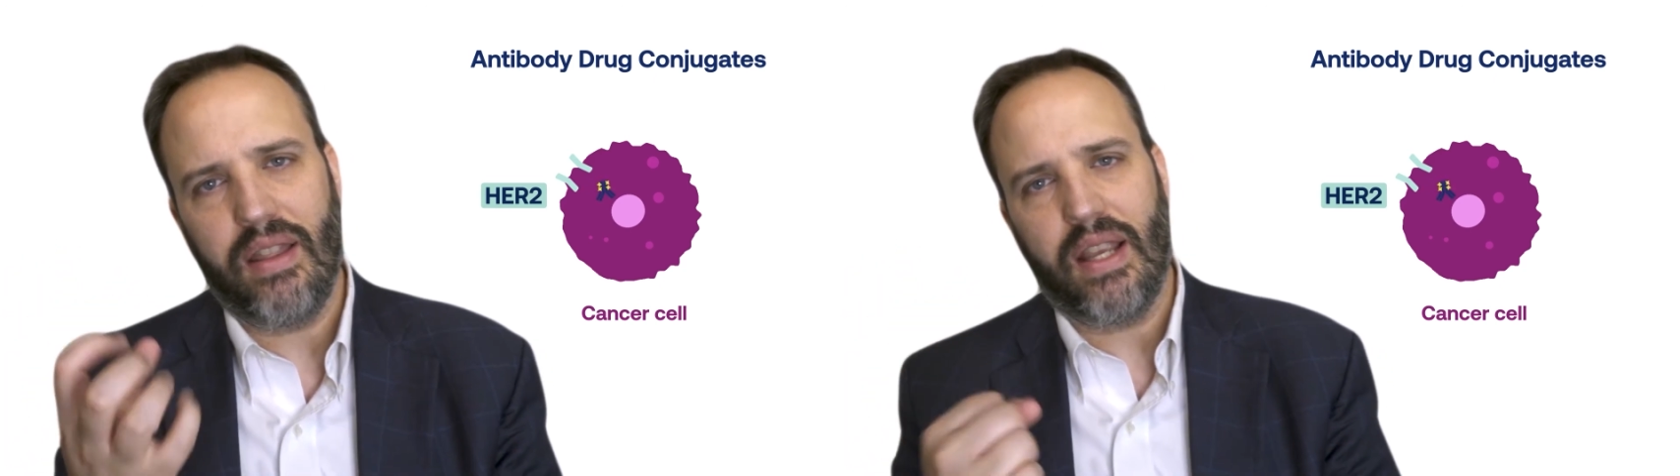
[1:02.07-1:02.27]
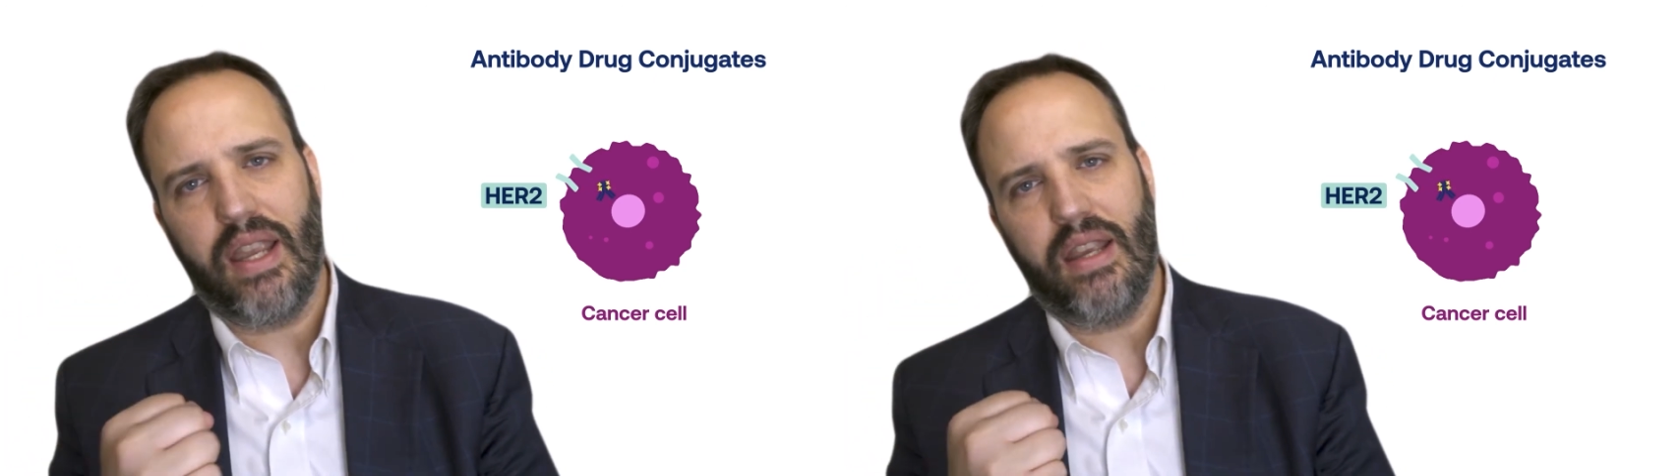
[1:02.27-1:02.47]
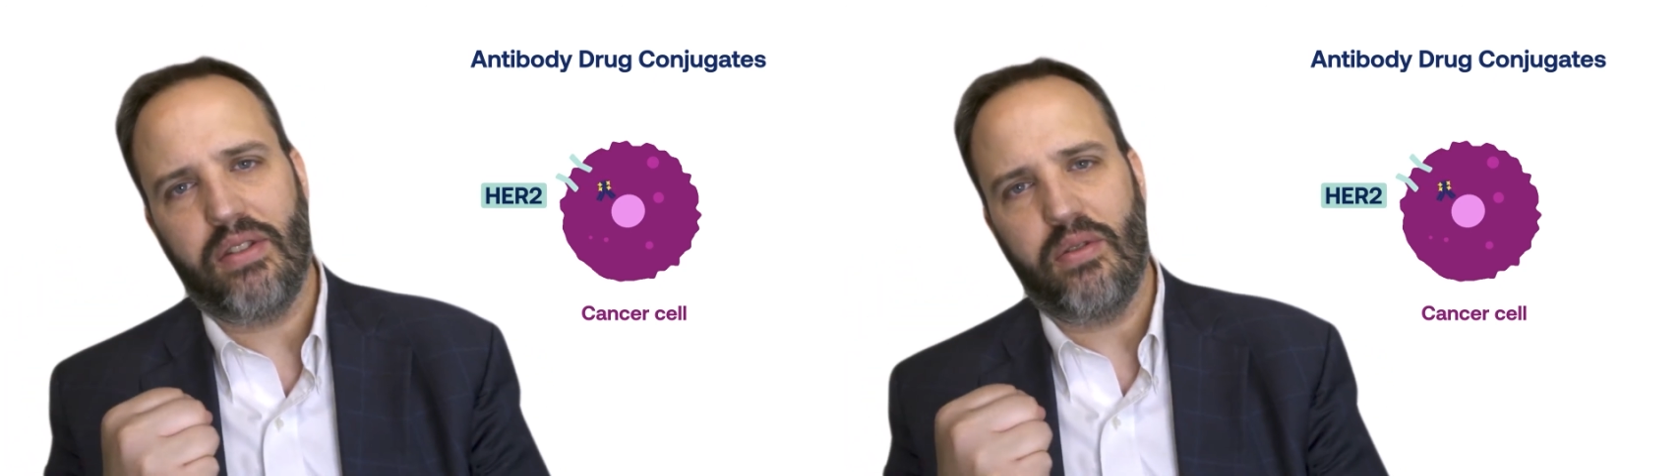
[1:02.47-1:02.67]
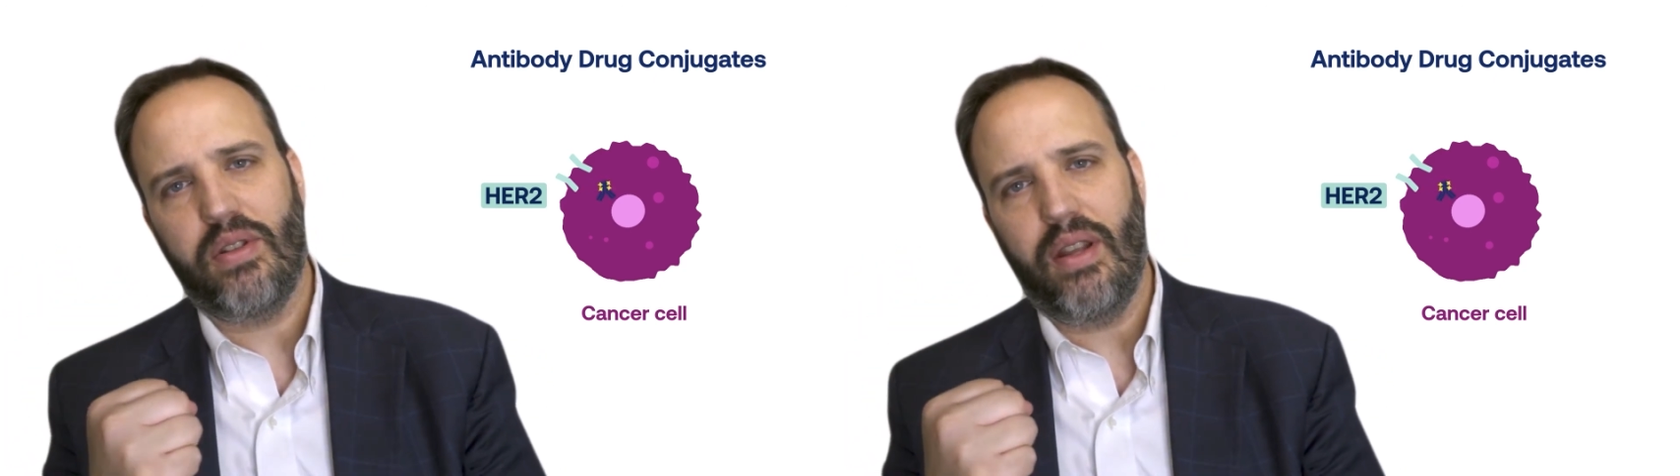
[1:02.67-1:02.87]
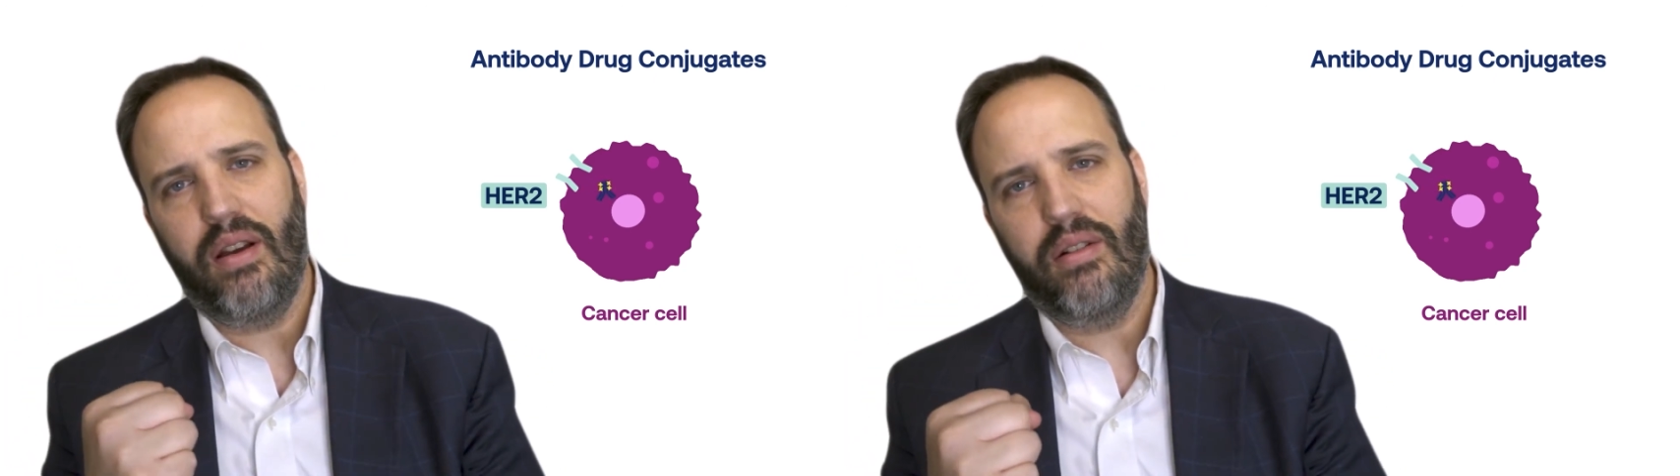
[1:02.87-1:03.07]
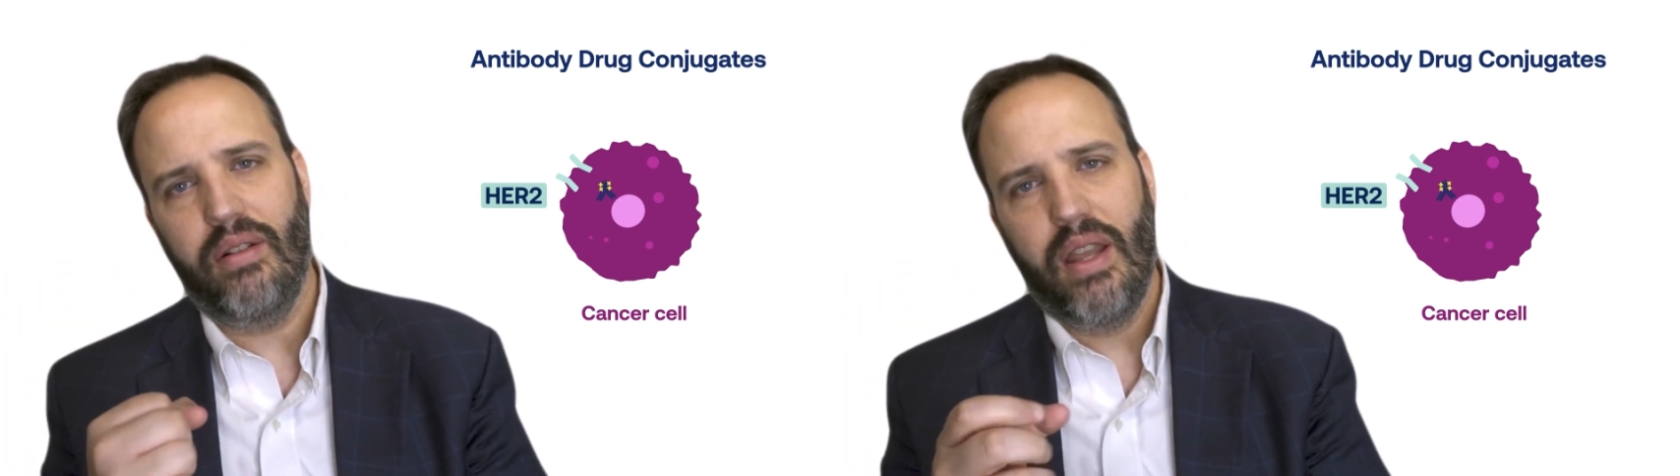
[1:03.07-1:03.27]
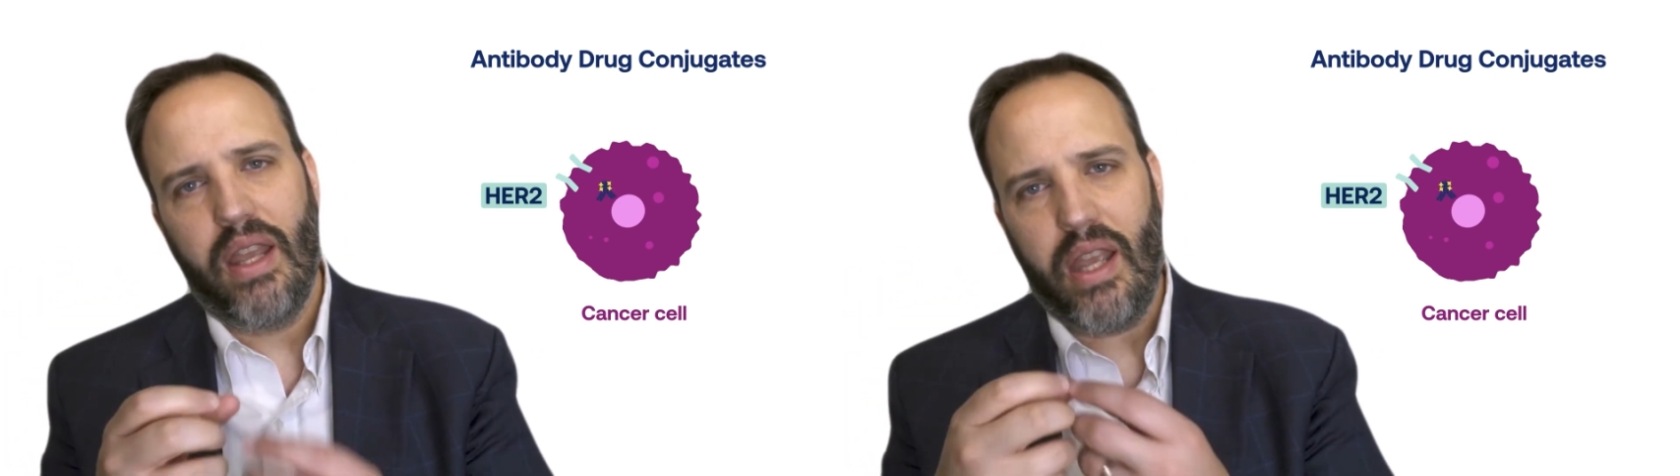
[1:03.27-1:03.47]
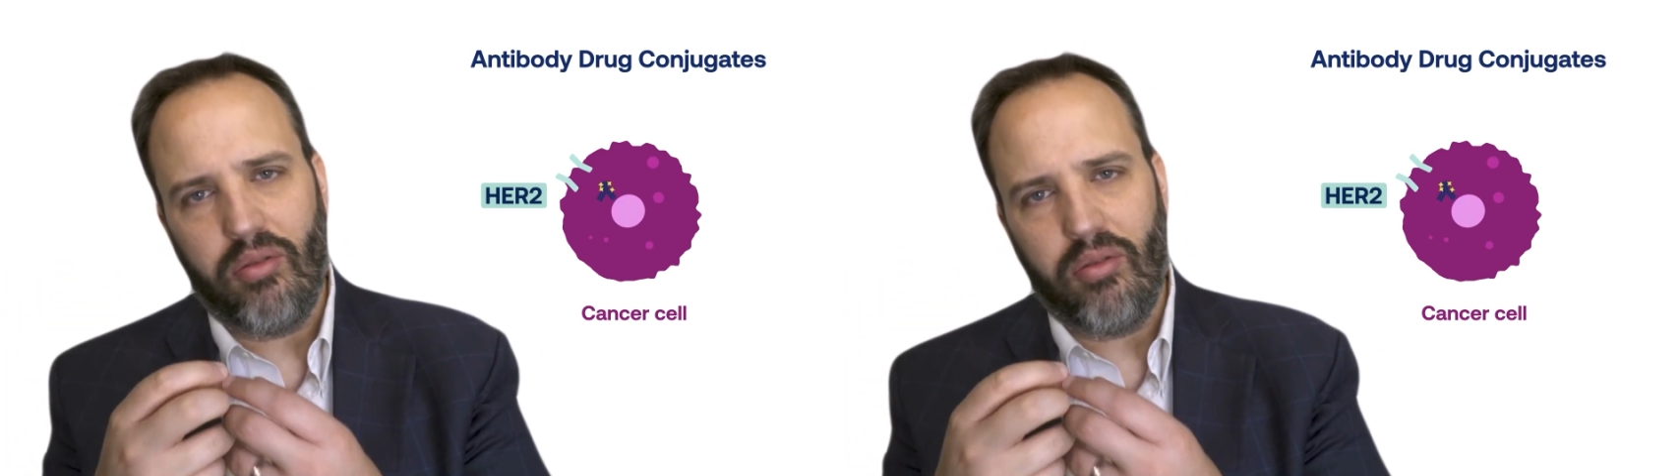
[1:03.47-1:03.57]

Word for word: the cancer cell, it